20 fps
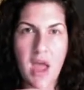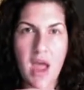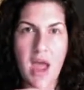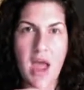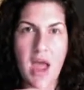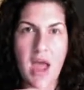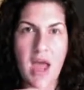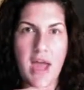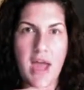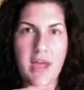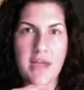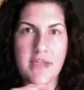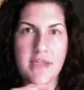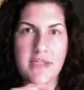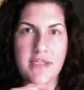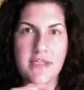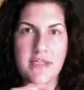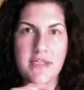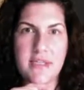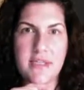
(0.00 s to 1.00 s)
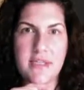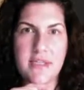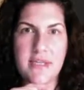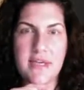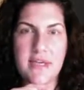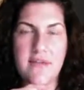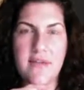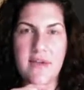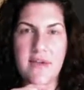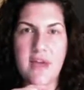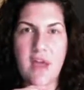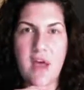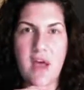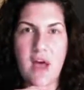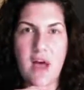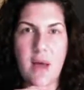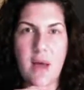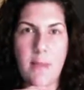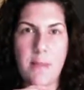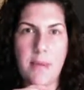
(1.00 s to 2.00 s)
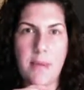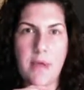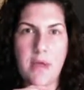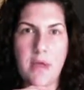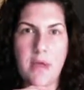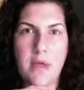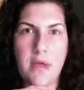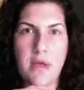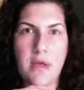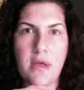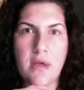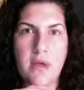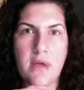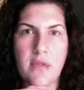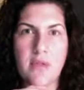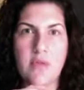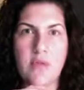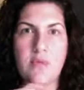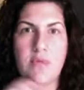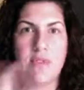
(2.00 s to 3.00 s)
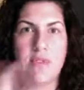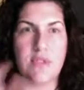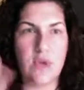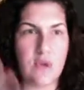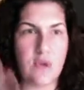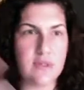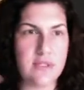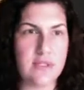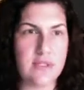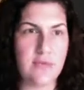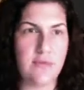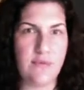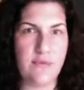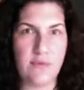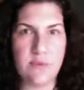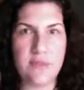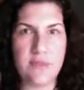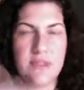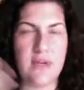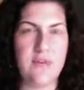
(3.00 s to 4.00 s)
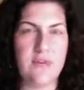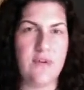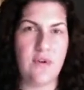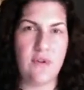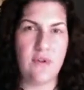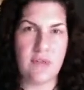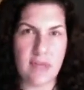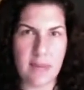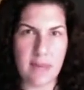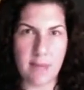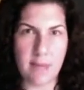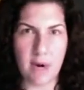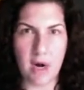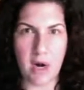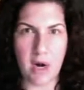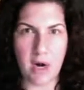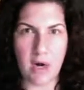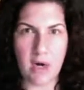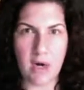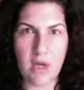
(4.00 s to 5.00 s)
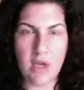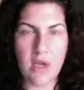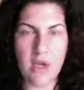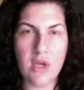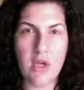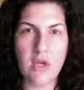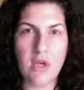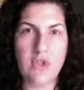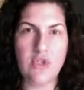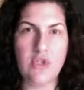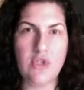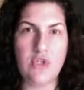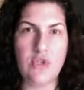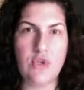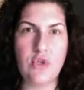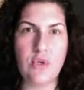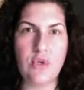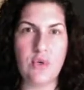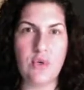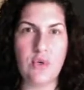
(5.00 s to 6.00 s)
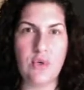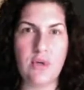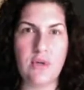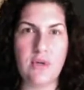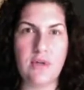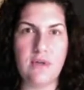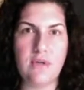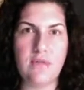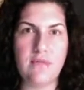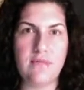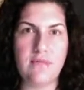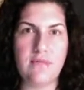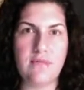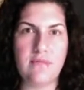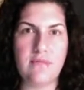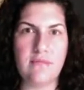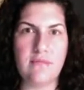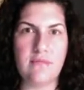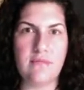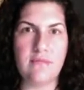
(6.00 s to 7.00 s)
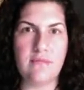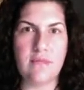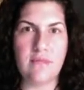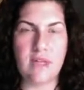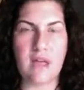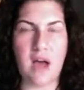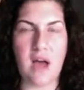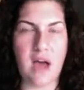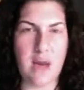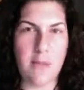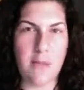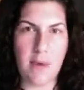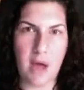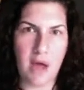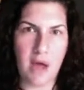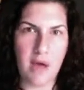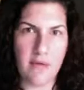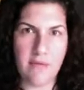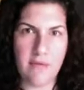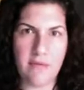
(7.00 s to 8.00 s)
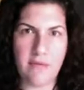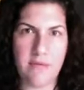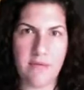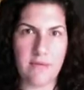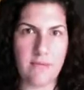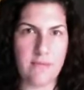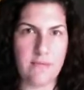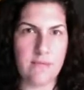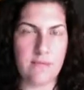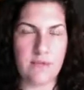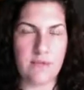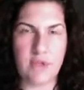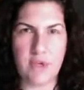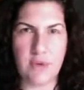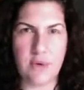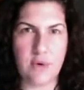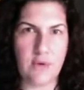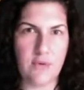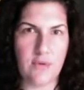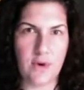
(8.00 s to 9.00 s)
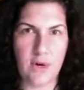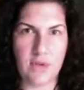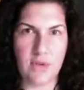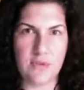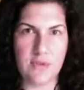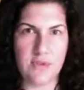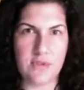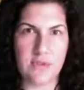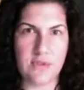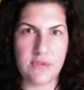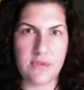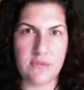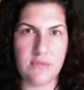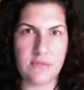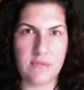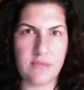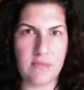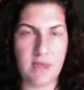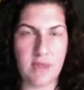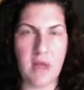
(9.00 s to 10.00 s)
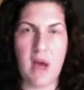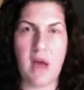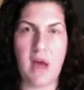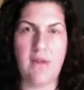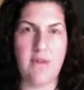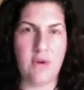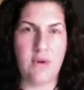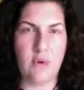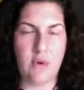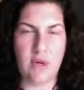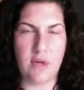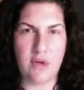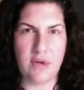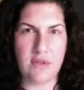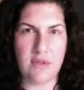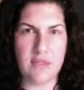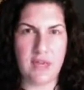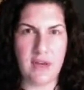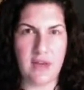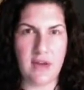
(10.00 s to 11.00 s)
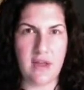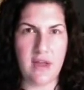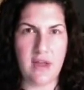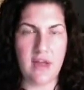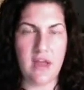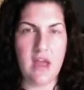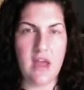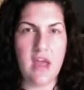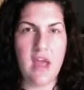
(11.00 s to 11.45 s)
and giving up the results, the fruits of your labor to the God above, the universe, the God of your own understanding.